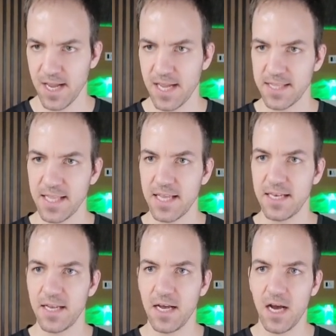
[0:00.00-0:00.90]
And
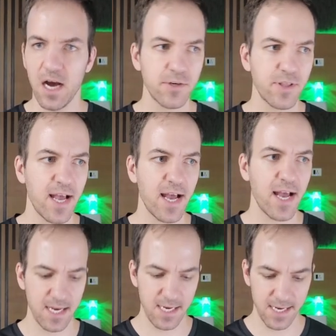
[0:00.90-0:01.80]
then under that,
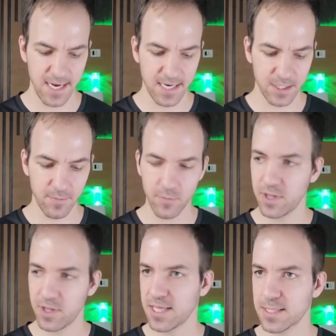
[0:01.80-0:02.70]
I need to actually
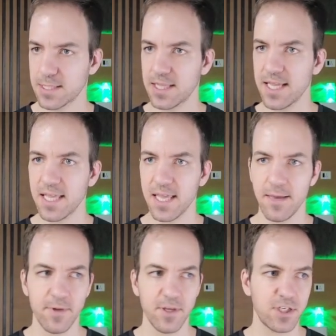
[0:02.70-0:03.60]
put this link
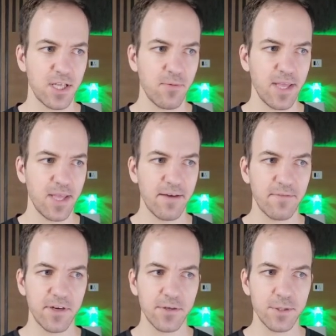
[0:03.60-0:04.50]
image that we have
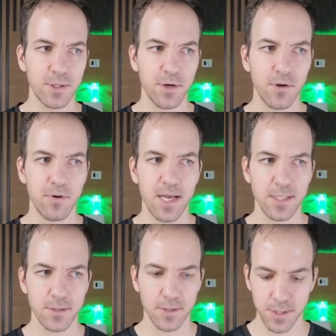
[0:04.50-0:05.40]
here. So
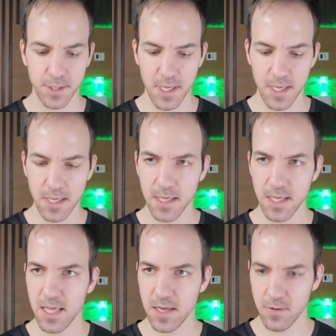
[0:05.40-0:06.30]
src
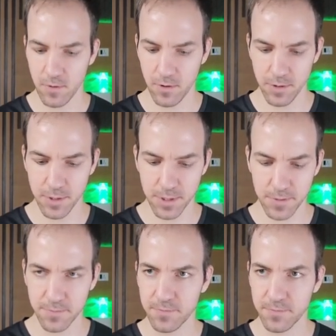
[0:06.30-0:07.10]
equals,